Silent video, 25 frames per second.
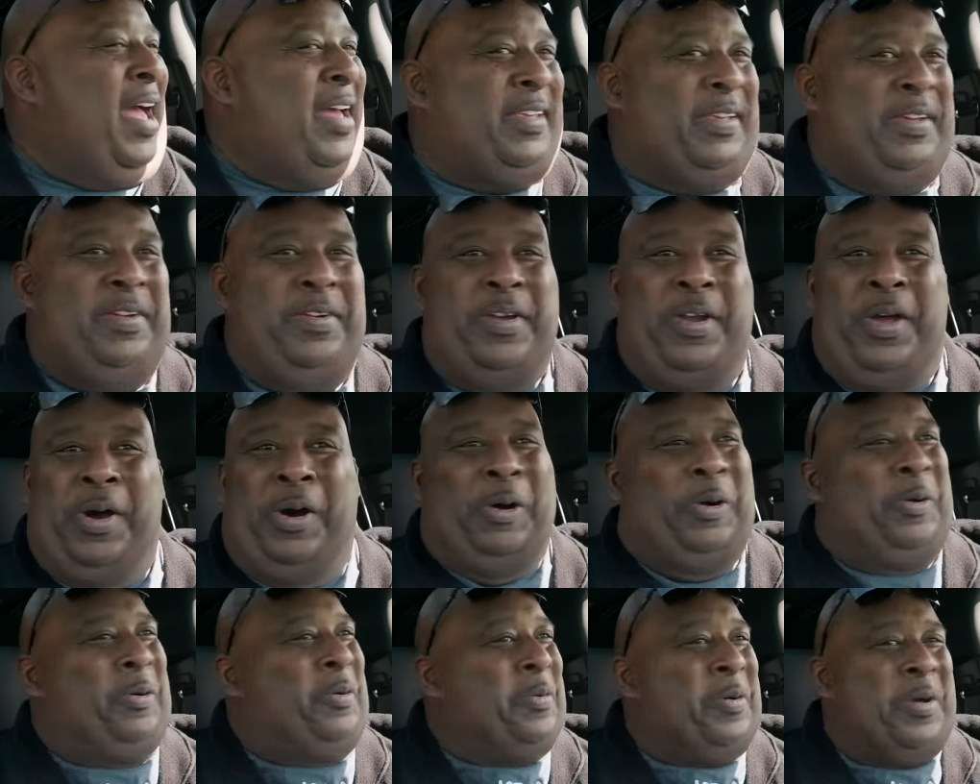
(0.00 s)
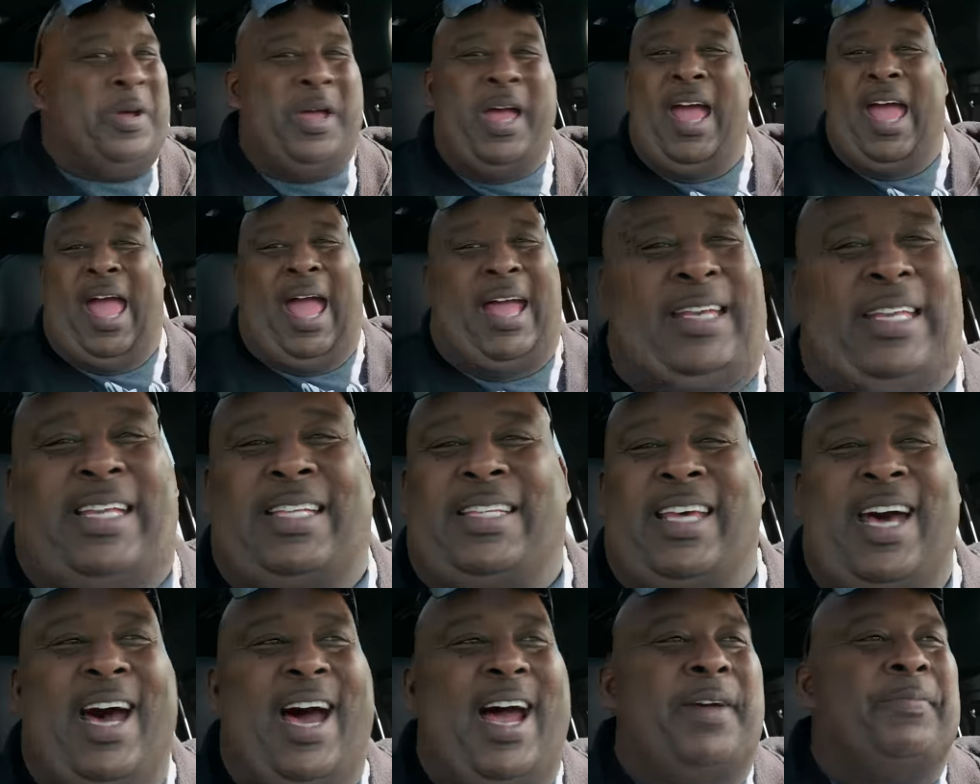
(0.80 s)
you know,
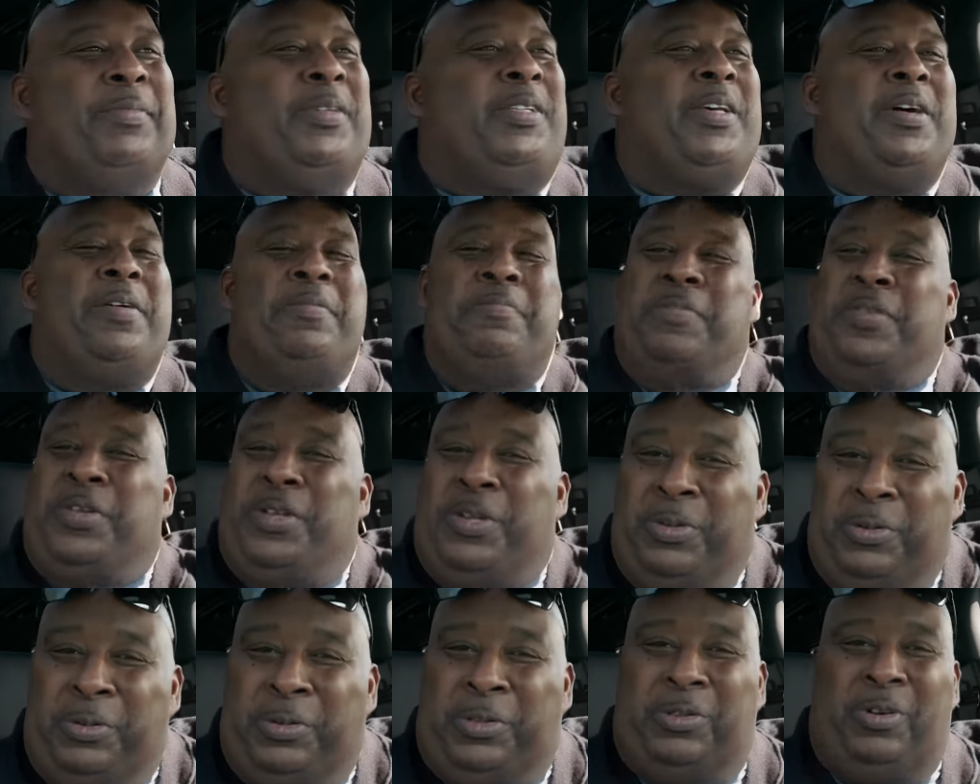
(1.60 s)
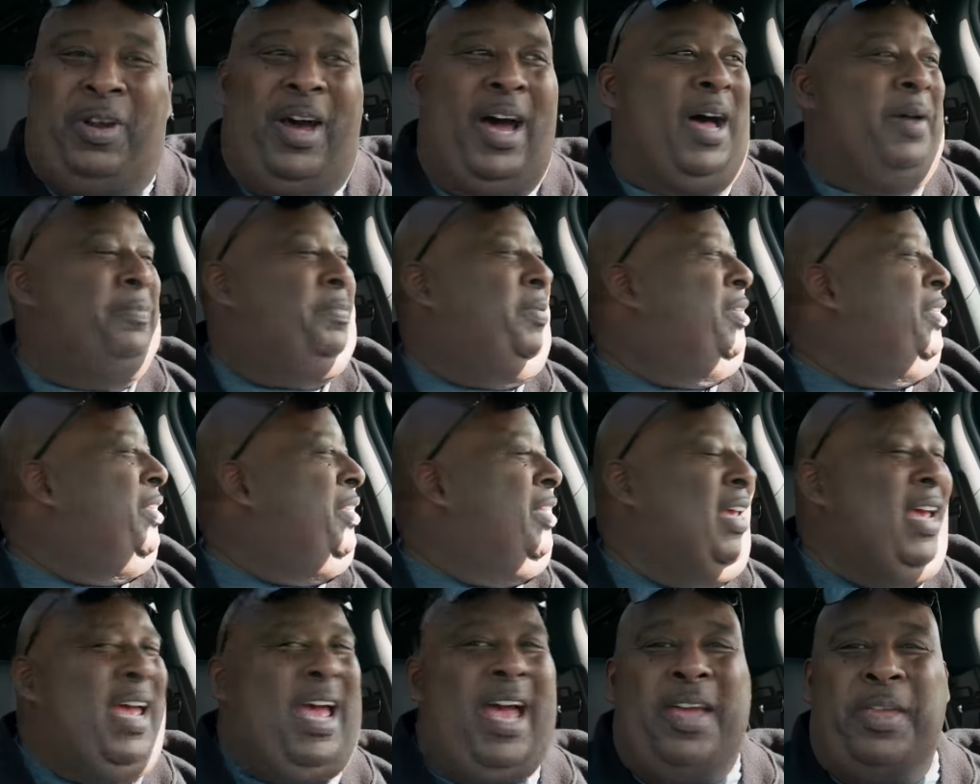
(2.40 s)
anytime something new drops,
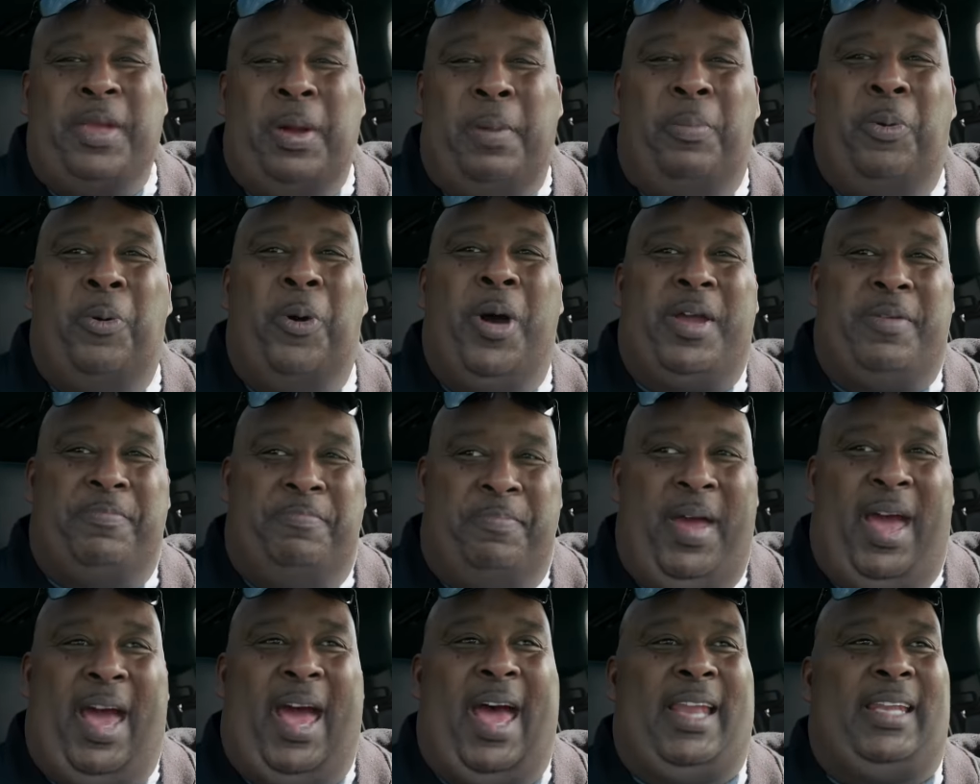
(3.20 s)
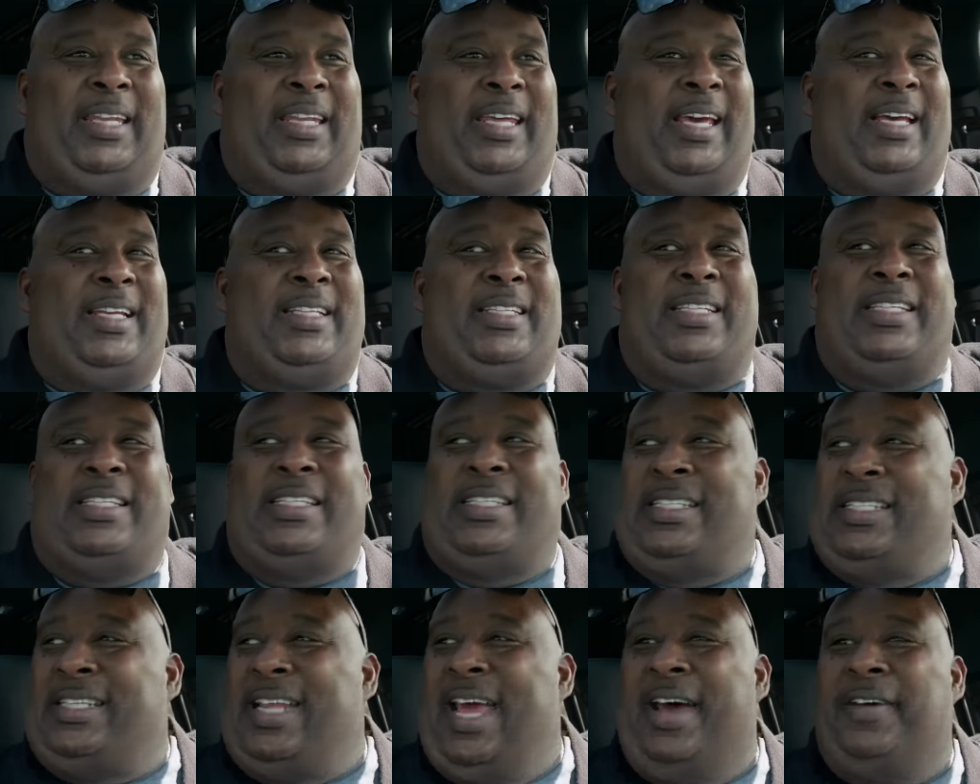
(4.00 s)
your boy Badlands
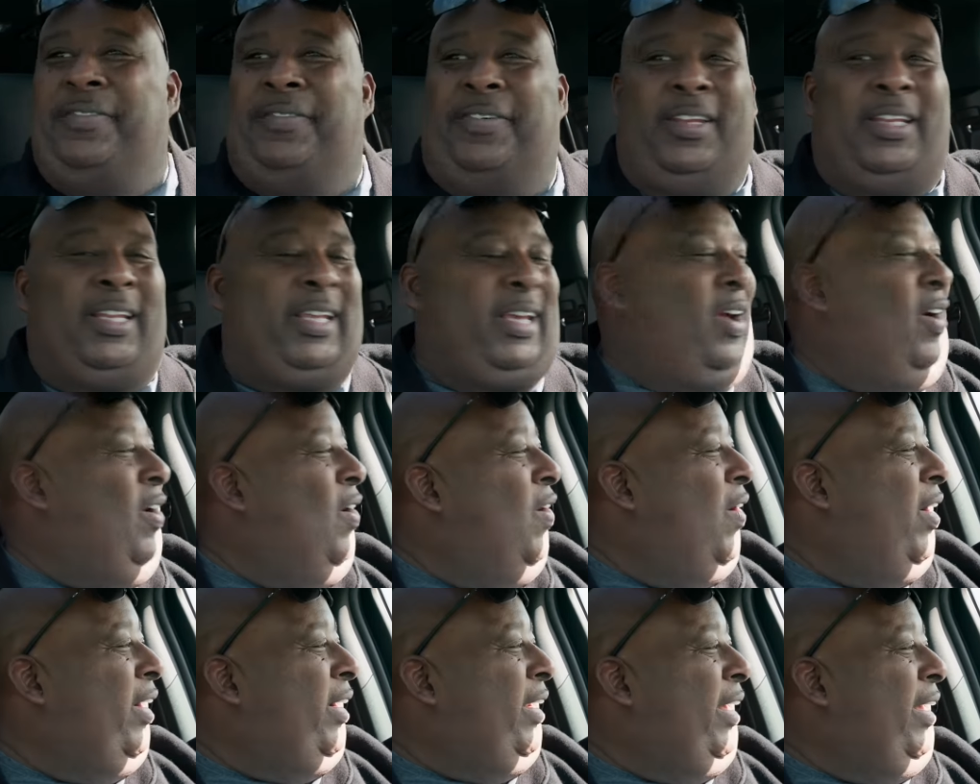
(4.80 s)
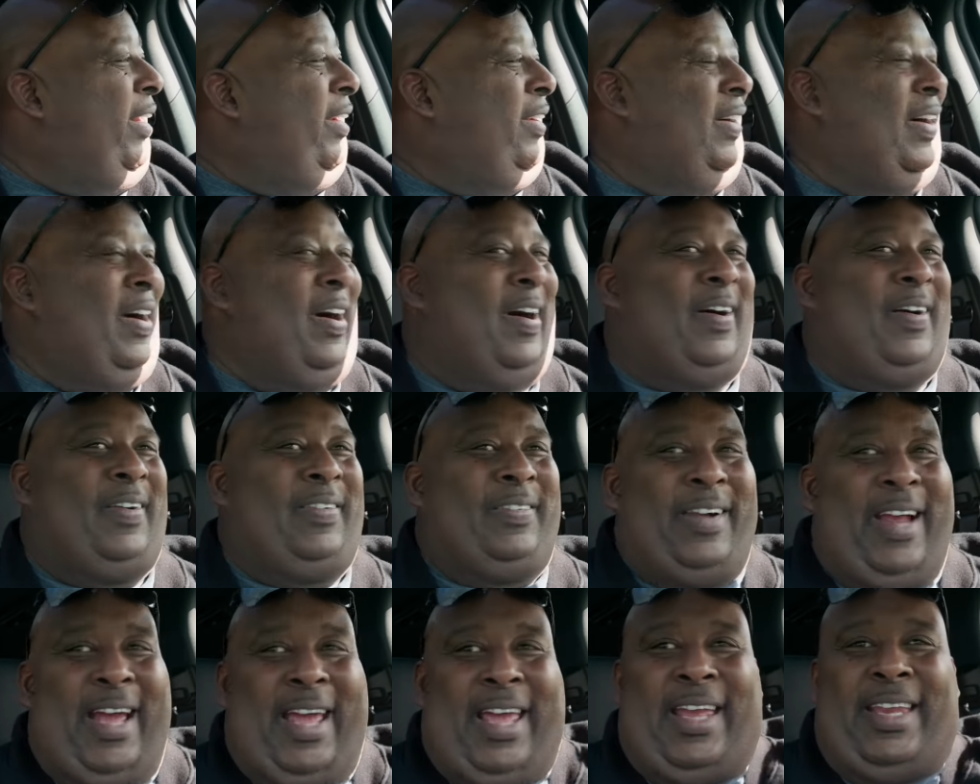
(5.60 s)
is definitely on it, all
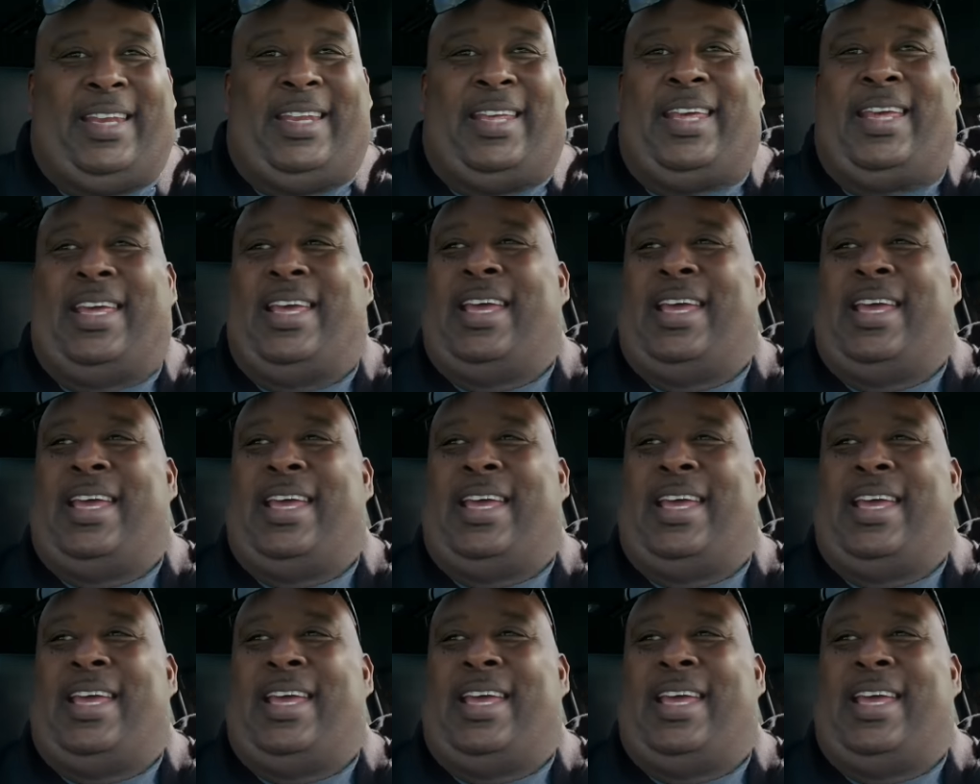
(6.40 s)
right?